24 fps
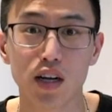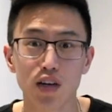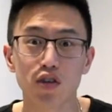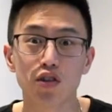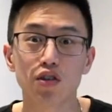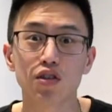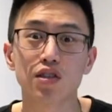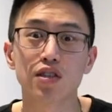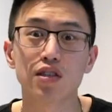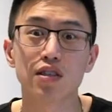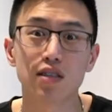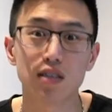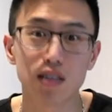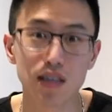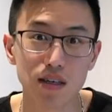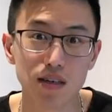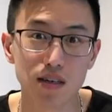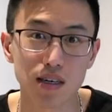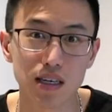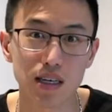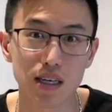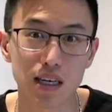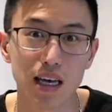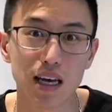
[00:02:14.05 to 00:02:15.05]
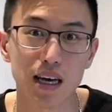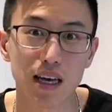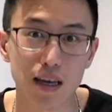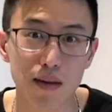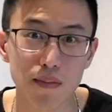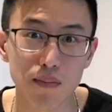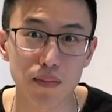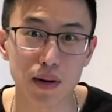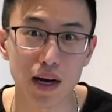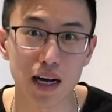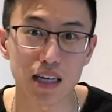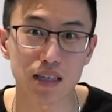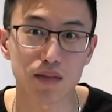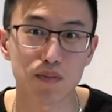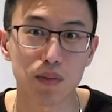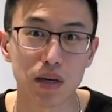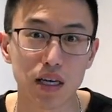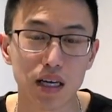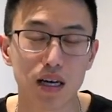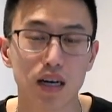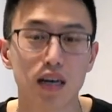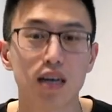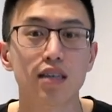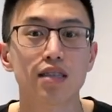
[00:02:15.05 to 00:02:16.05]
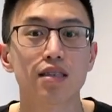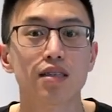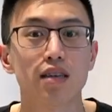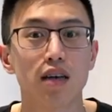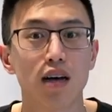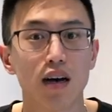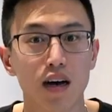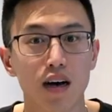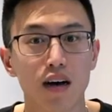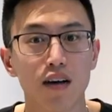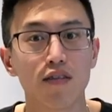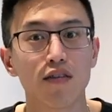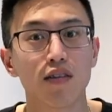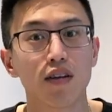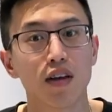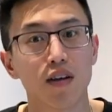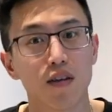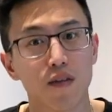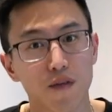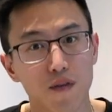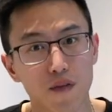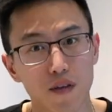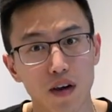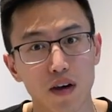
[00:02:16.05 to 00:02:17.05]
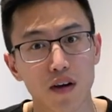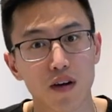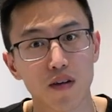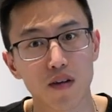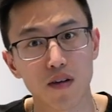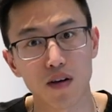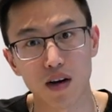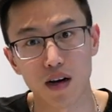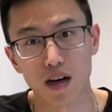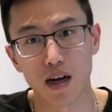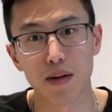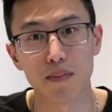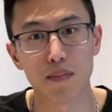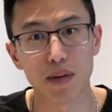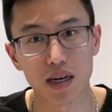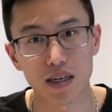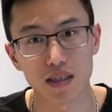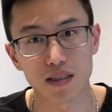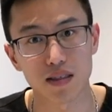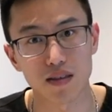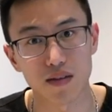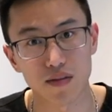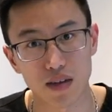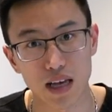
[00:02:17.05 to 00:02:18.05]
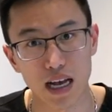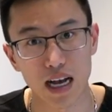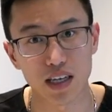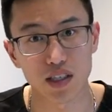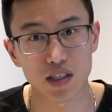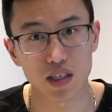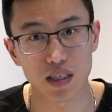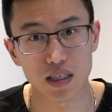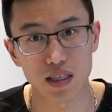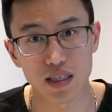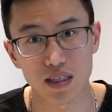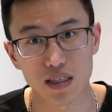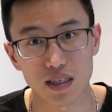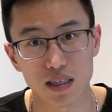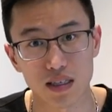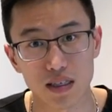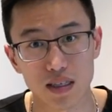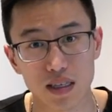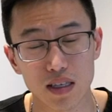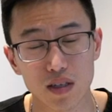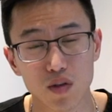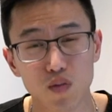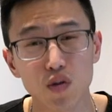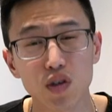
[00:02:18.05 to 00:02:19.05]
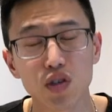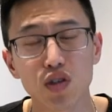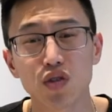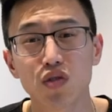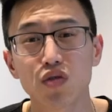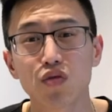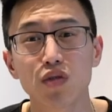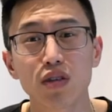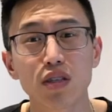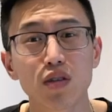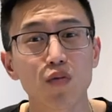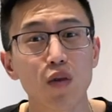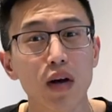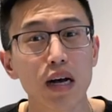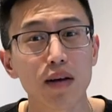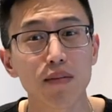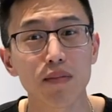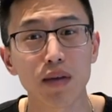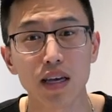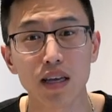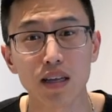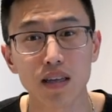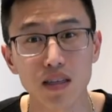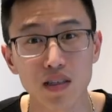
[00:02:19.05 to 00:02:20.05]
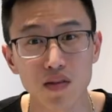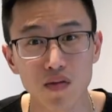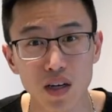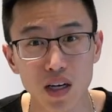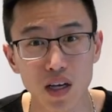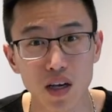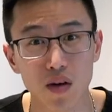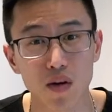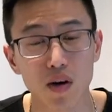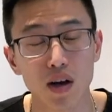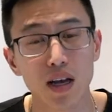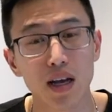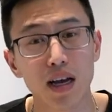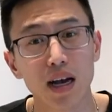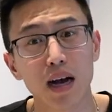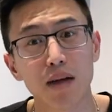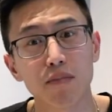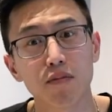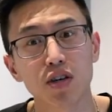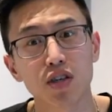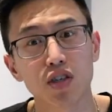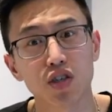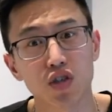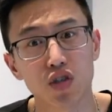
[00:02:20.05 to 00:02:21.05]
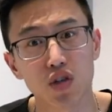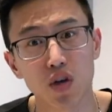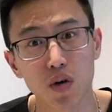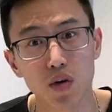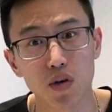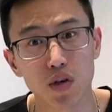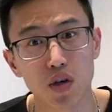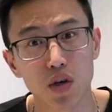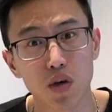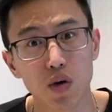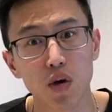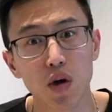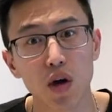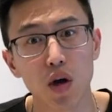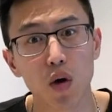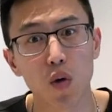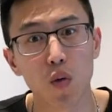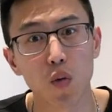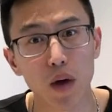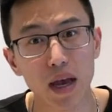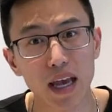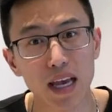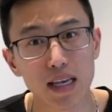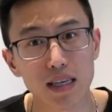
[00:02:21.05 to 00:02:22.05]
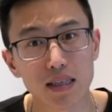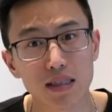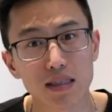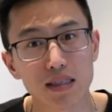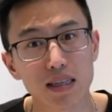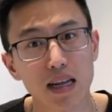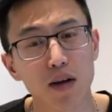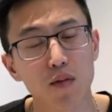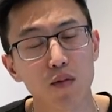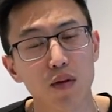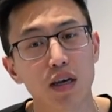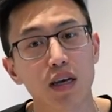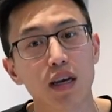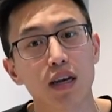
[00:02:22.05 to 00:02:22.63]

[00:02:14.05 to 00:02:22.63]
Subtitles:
you're still gonna get impact because of fear amongst of catching this disease, which is the reason why I'm making this video. I'm gonna show you ways that we